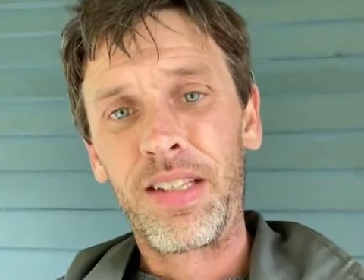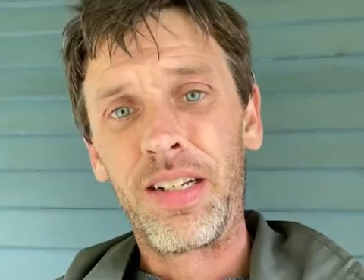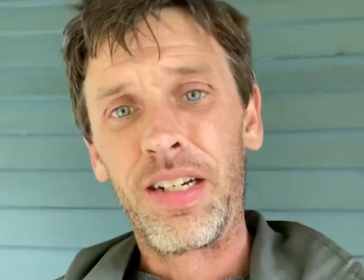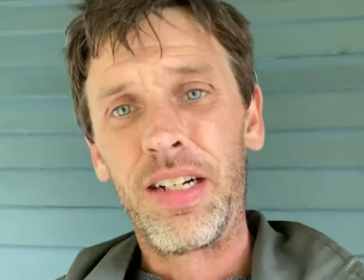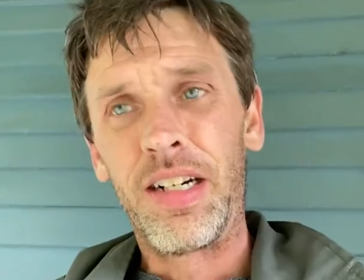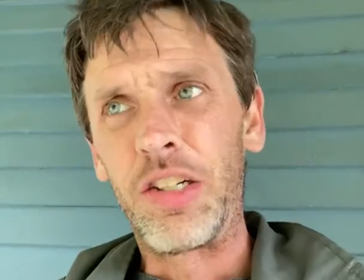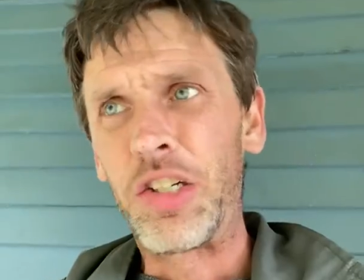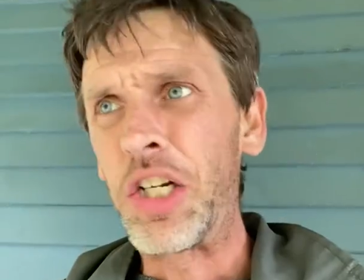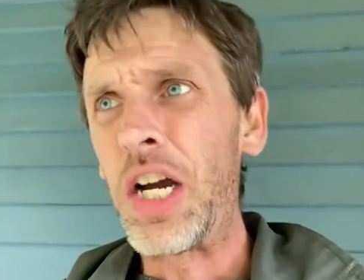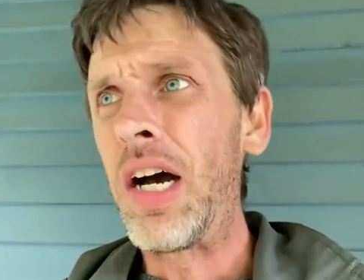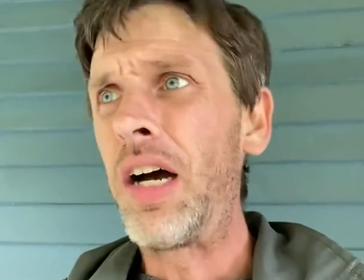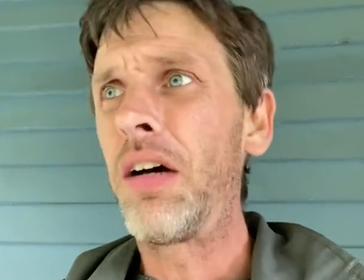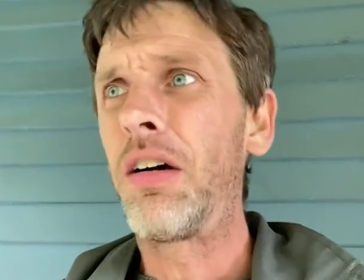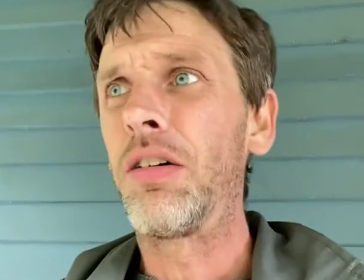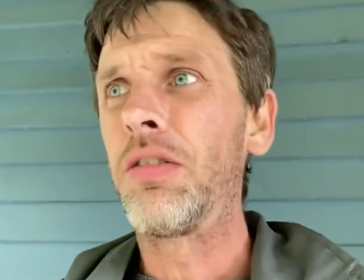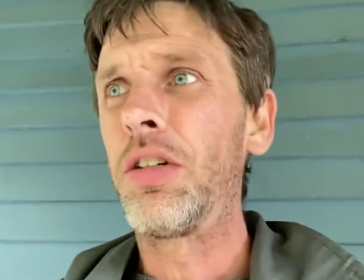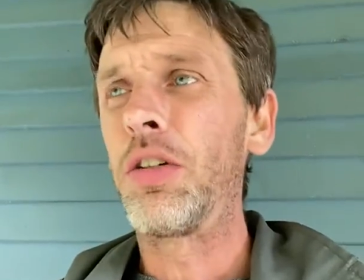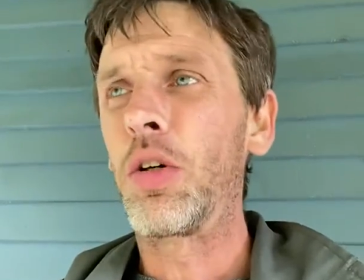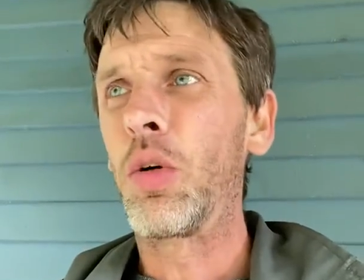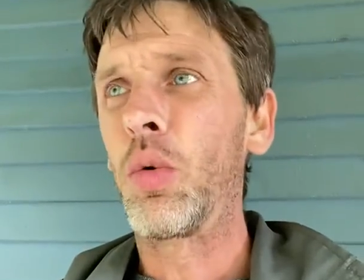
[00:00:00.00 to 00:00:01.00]
A
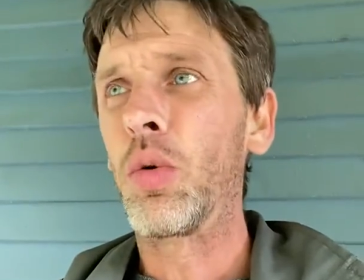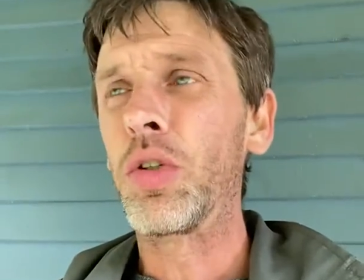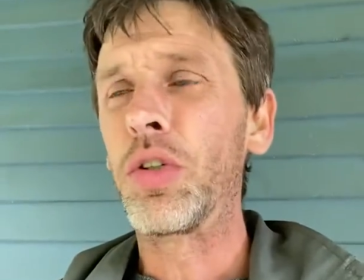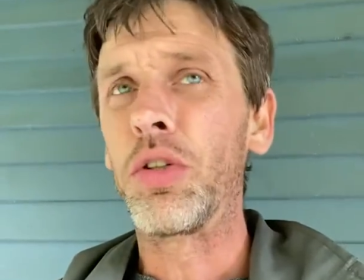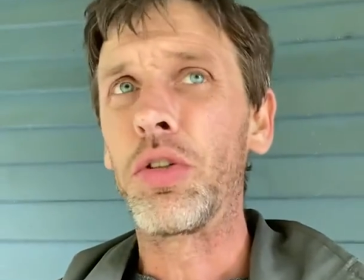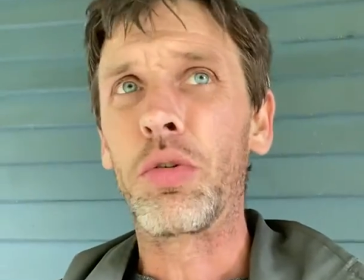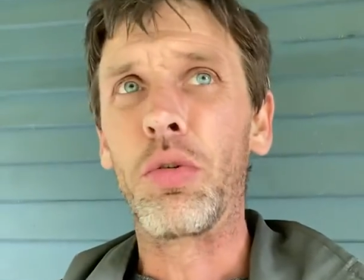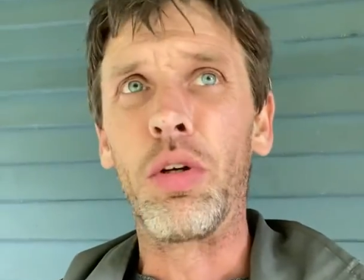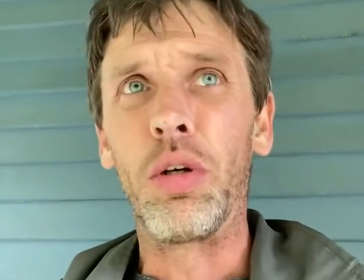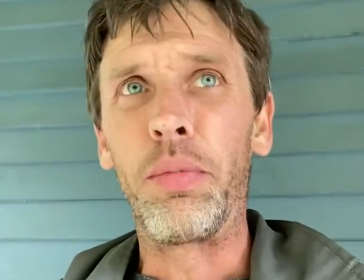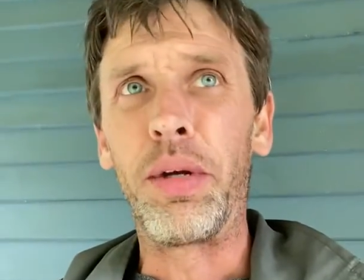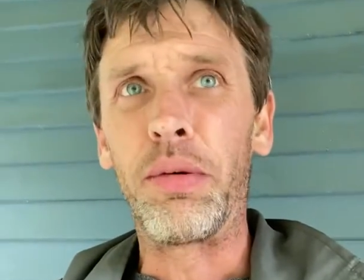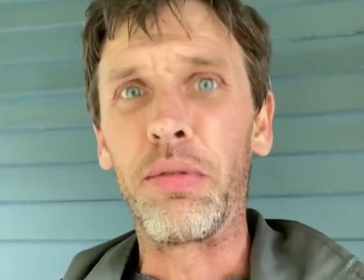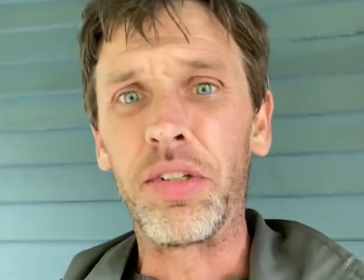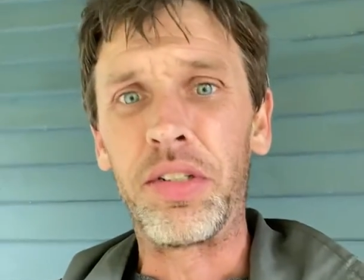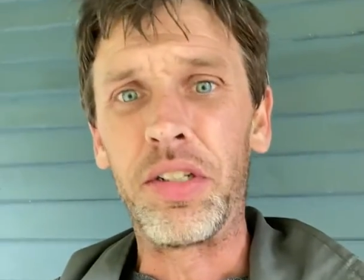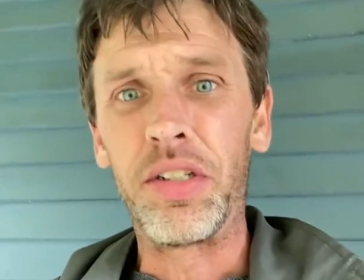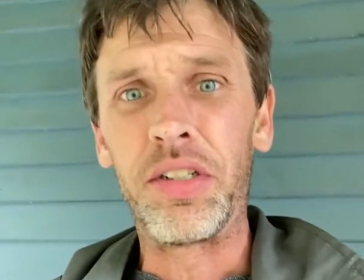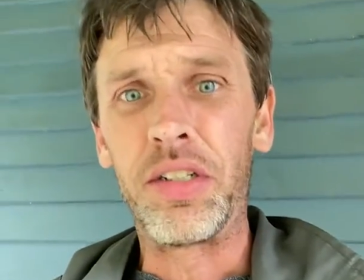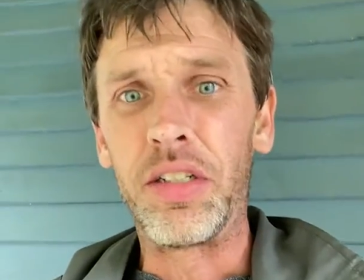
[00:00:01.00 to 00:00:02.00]
child, of course, there's going to be
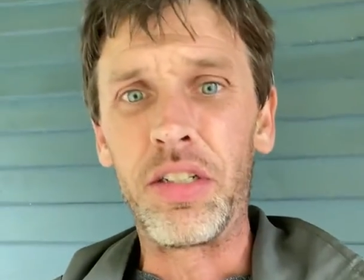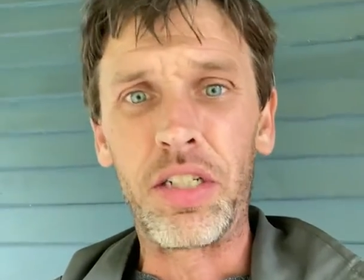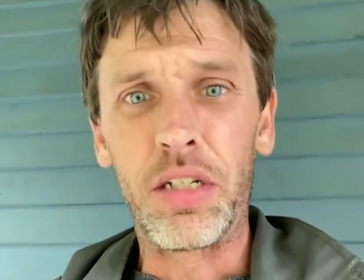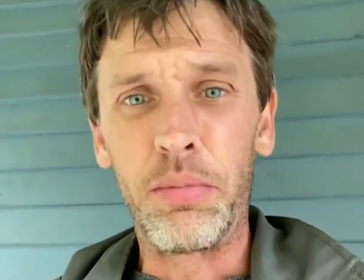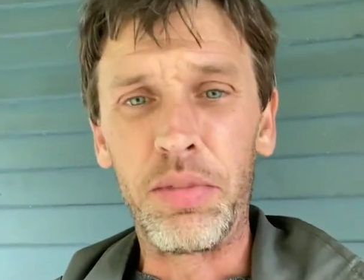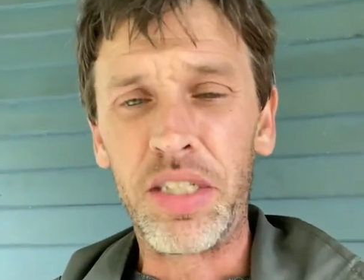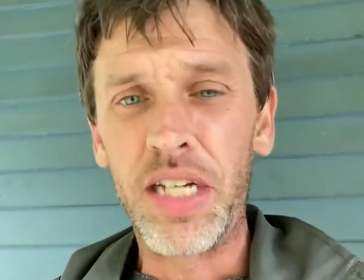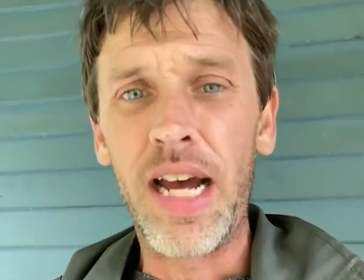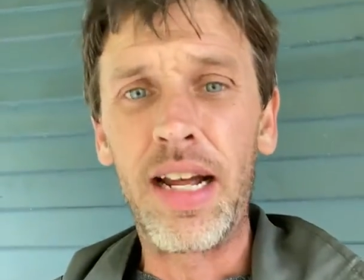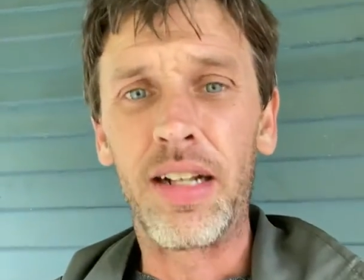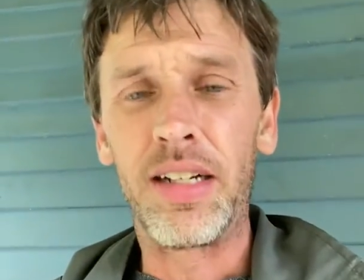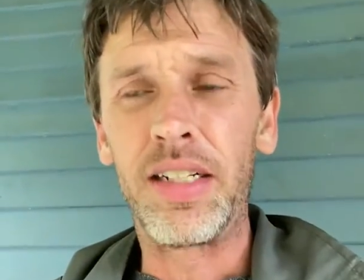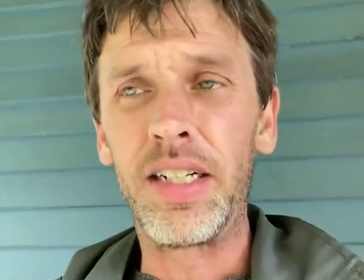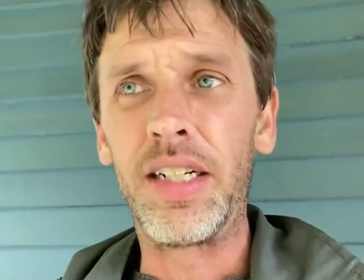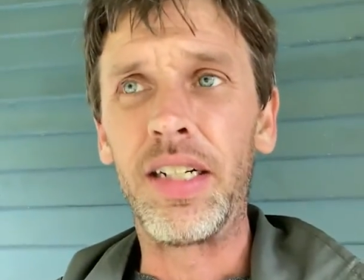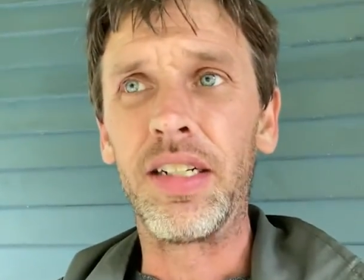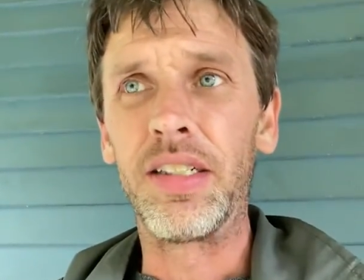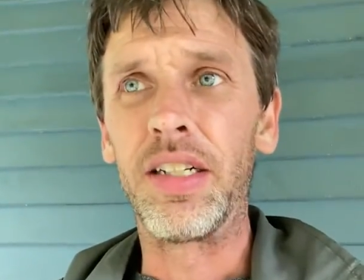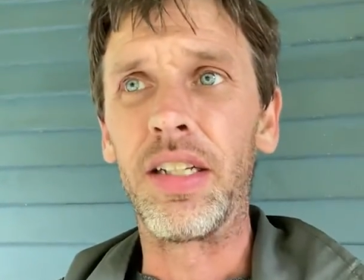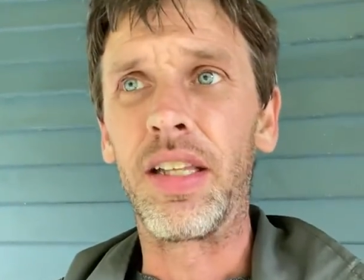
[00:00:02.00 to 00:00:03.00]
resistance. The mentality
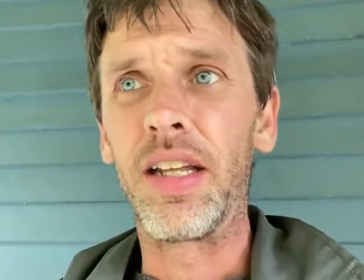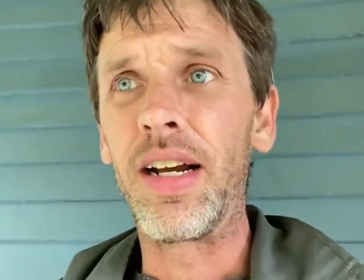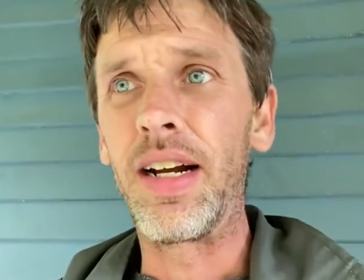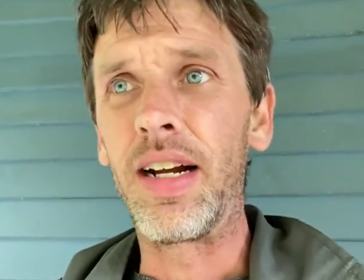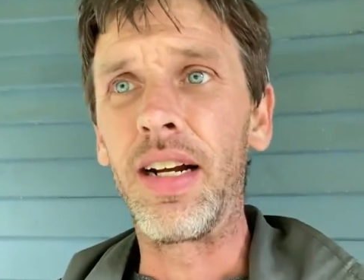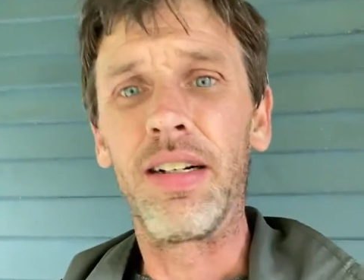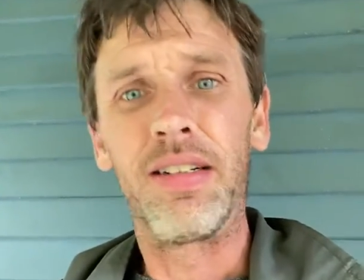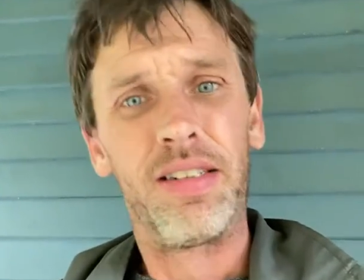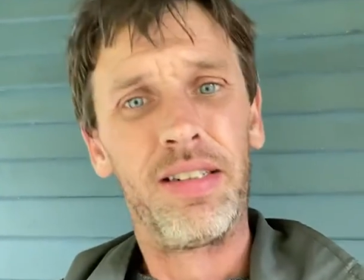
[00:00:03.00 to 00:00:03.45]
isn't there.